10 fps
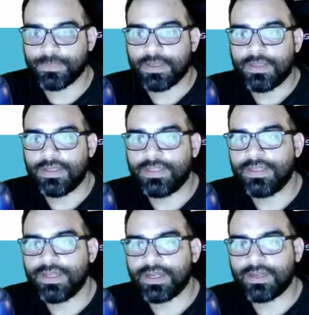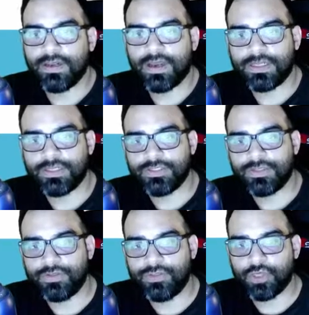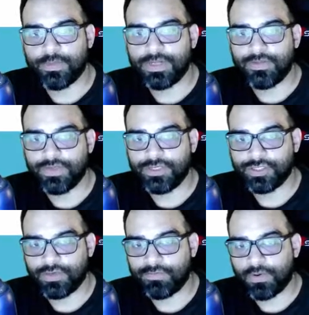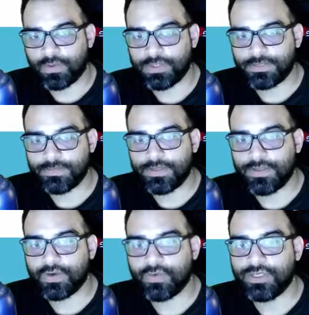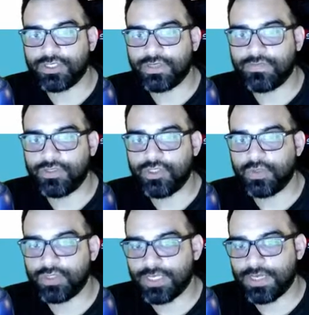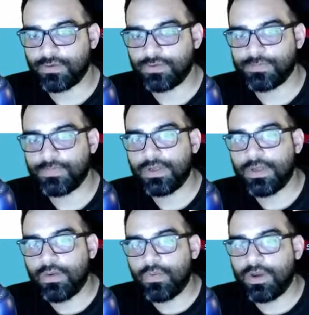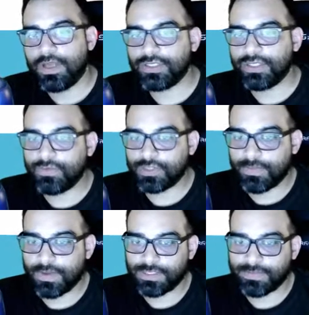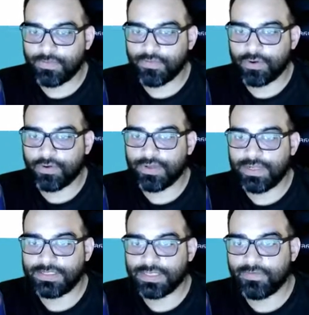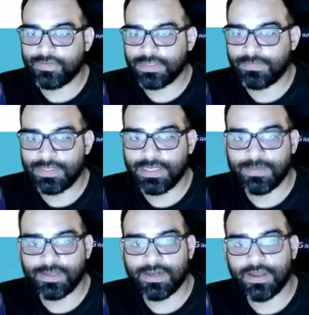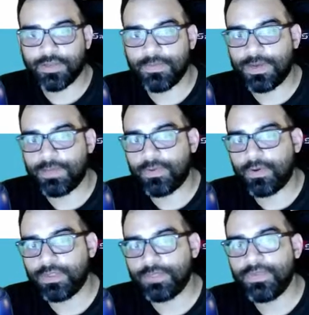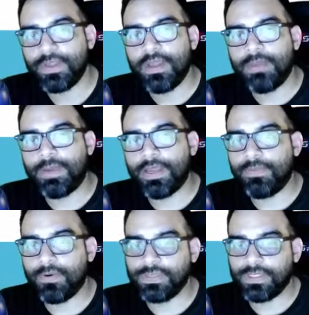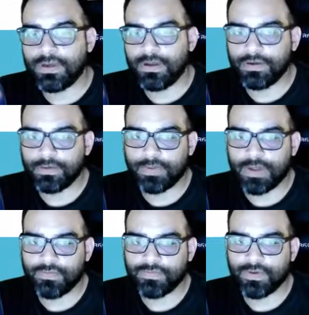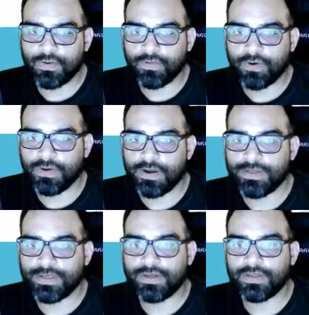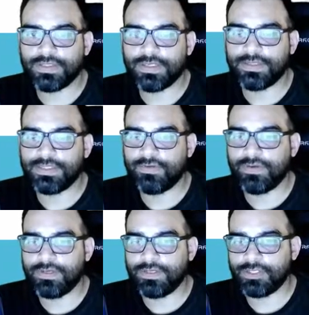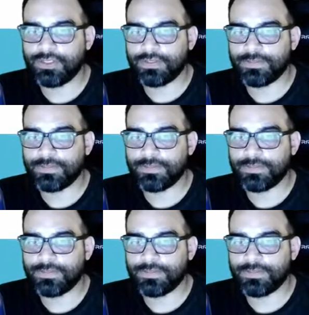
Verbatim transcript: They did not acknowledge the German invasion of Poland and the creation of the Jewish ghettos. Were actually responsible for creating typhus epidemic in occupied Poland by imposing hunger, poverty, overcrowding, and unsanitary conditions.